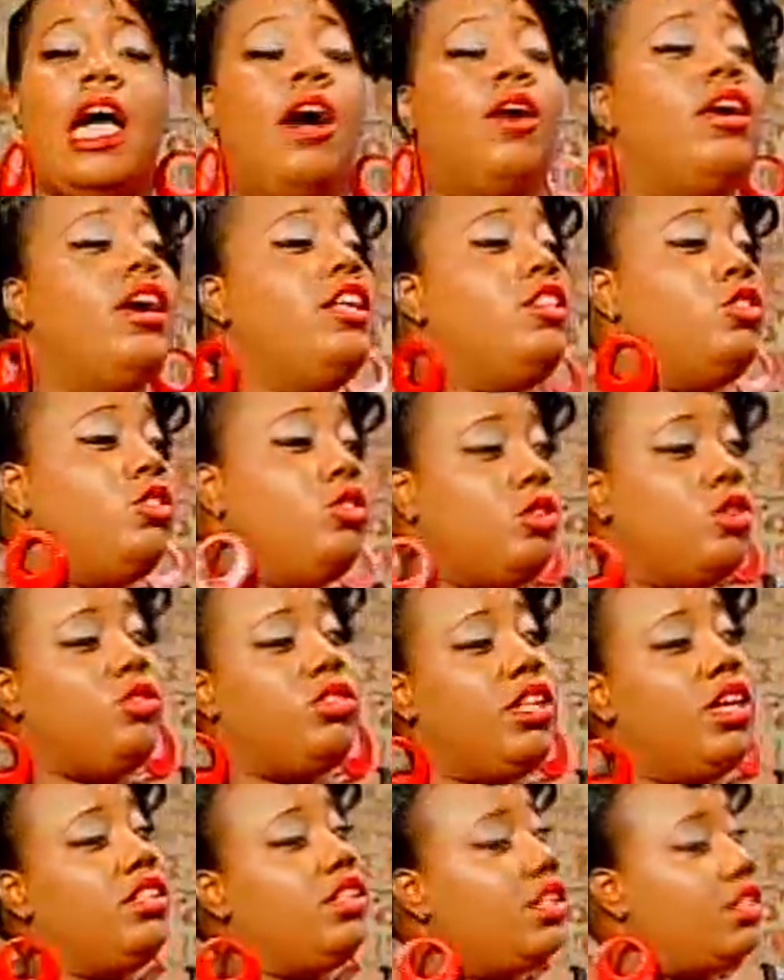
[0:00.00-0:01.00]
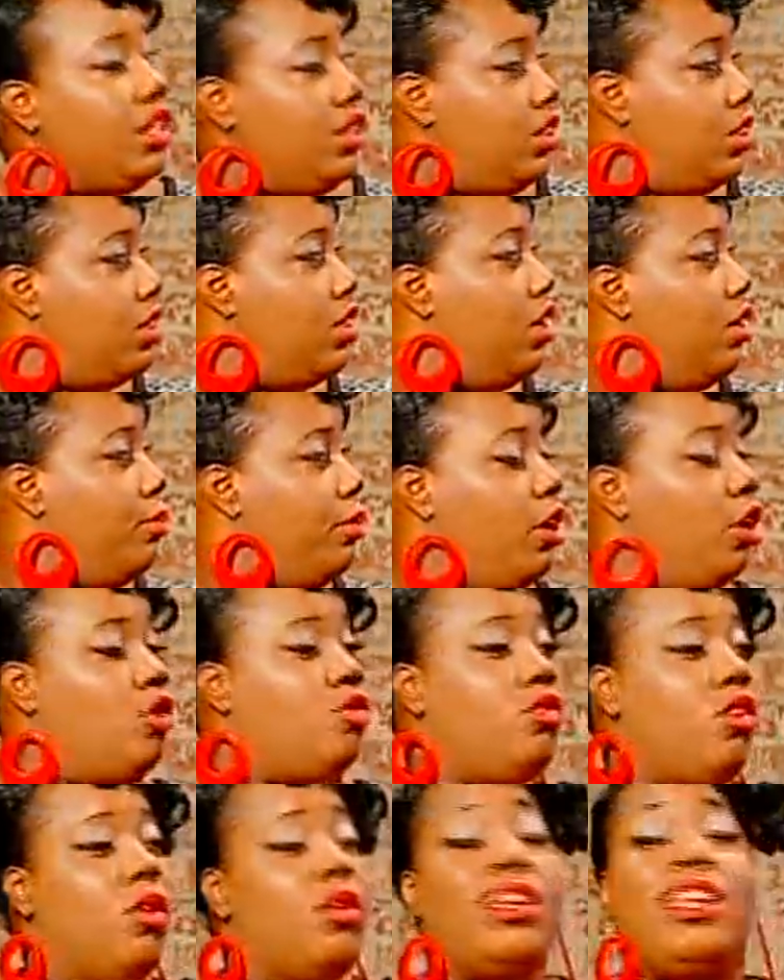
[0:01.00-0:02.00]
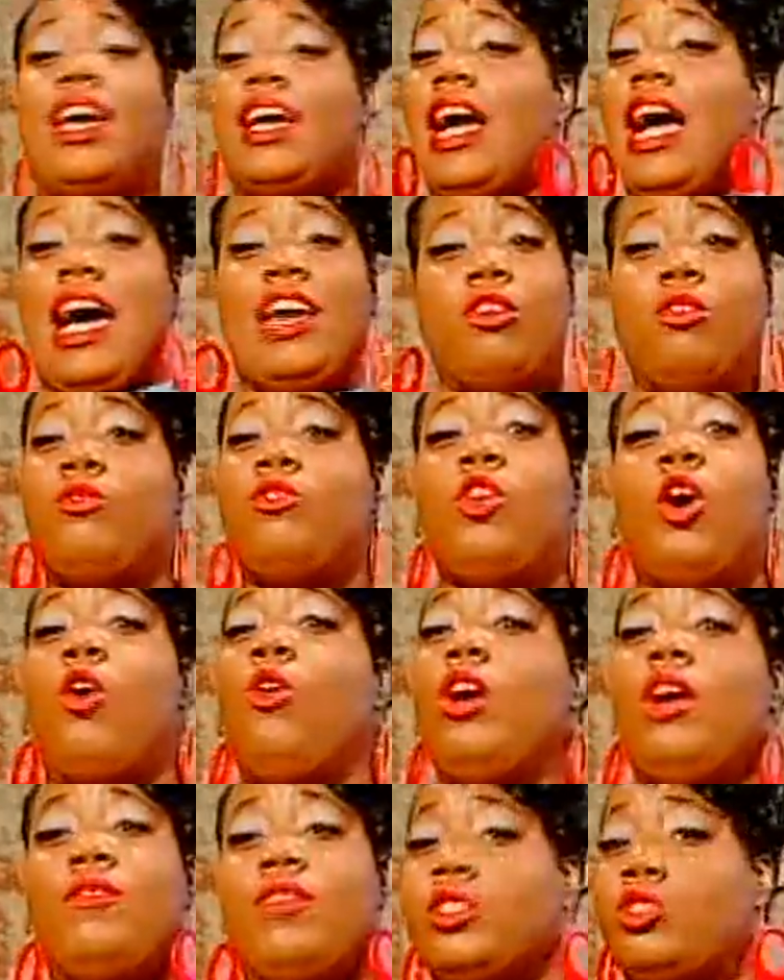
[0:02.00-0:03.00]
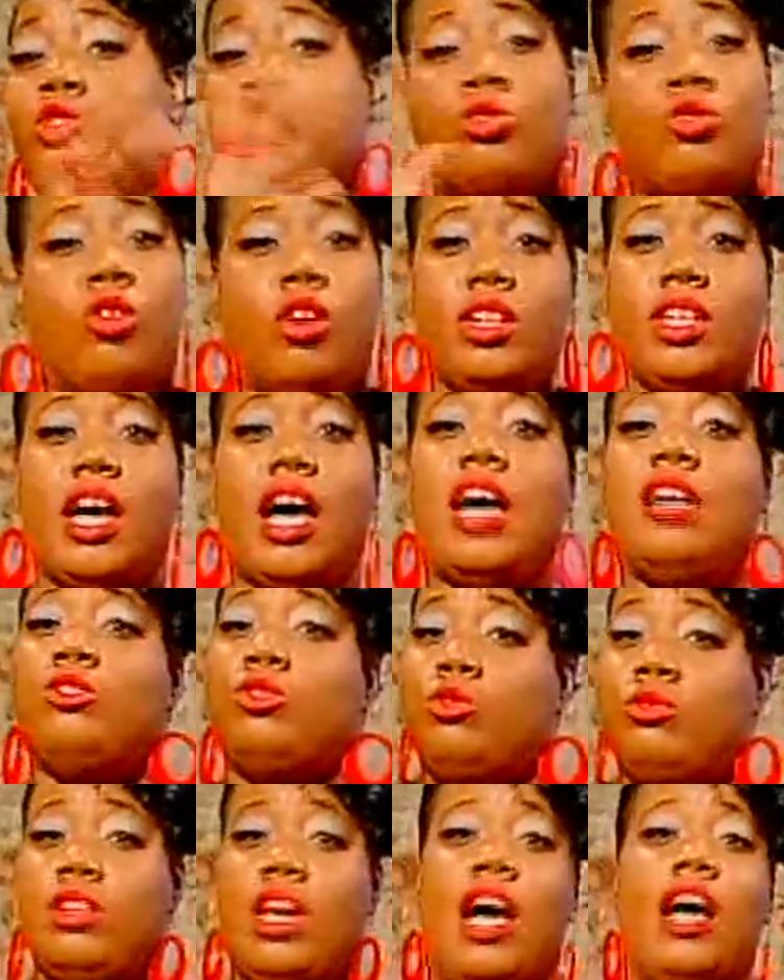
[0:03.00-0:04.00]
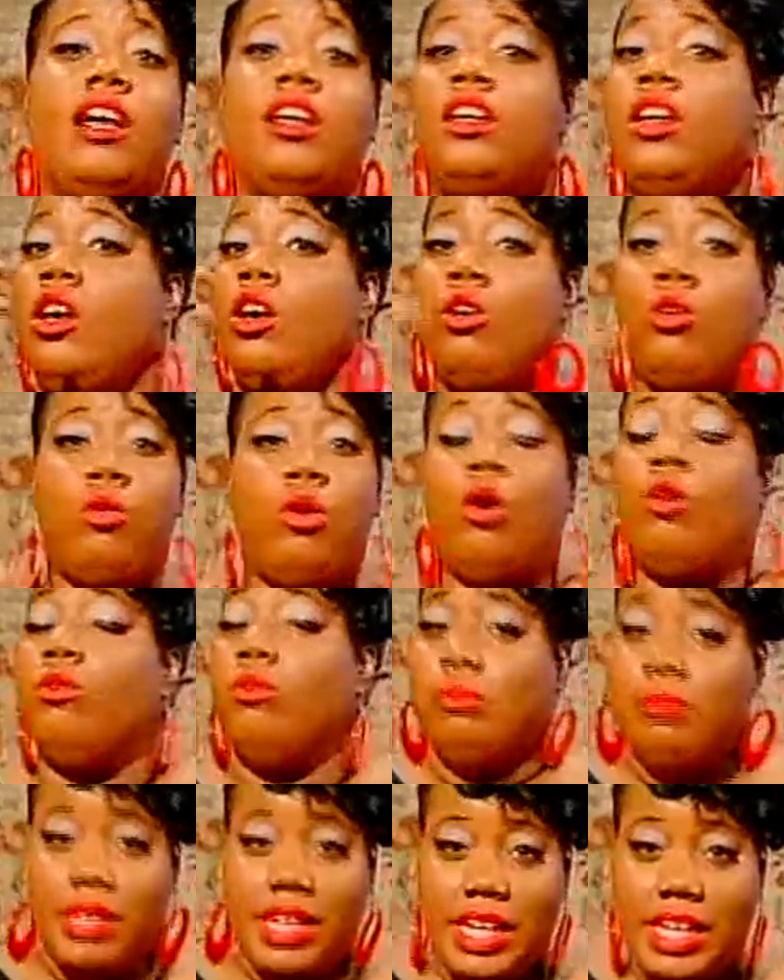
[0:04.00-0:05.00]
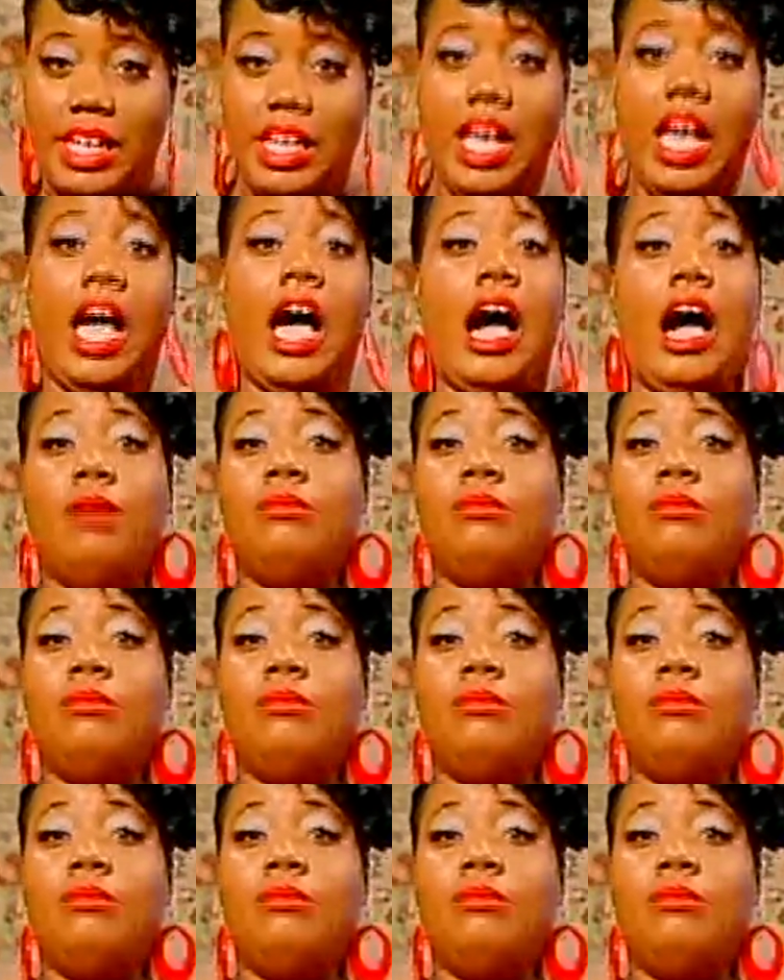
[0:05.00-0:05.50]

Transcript: Now, do you think that this is going to be a grown? Like, I don't know if it's true or not. Do not quote me.